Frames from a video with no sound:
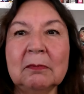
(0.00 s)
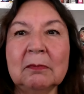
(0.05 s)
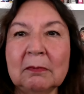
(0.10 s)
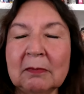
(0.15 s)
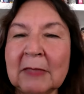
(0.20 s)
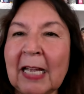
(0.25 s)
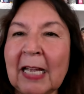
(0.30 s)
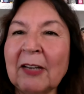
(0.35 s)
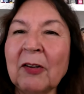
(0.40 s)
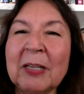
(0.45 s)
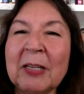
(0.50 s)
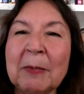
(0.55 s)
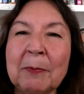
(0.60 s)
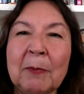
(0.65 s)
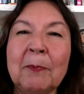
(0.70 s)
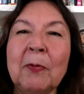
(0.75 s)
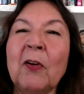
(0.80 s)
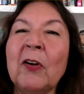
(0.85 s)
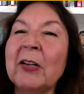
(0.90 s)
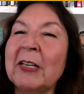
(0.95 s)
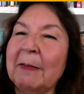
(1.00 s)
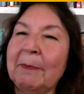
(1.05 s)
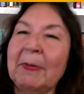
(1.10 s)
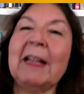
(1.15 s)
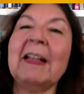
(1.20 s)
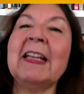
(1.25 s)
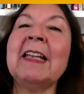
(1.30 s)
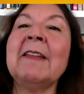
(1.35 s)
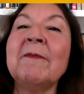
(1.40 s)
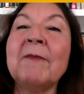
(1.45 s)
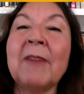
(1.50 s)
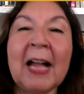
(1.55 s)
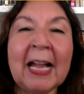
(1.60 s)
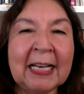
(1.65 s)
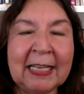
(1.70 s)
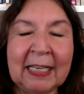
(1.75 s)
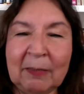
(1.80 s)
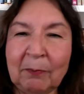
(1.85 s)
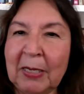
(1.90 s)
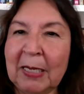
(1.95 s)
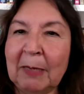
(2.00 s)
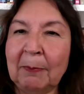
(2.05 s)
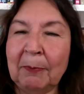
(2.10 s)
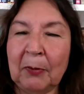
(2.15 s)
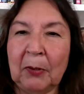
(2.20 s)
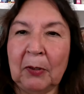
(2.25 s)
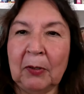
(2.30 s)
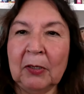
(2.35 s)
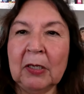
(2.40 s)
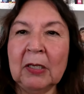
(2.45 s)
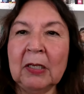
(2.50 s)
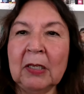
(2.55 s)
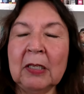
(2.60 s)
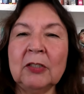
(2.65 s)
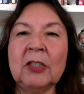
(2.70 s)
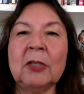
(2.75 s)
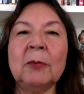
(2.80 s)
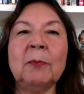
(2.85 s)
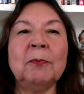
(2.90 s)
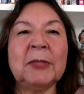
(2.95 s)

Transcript: not only promoting, but inviting people to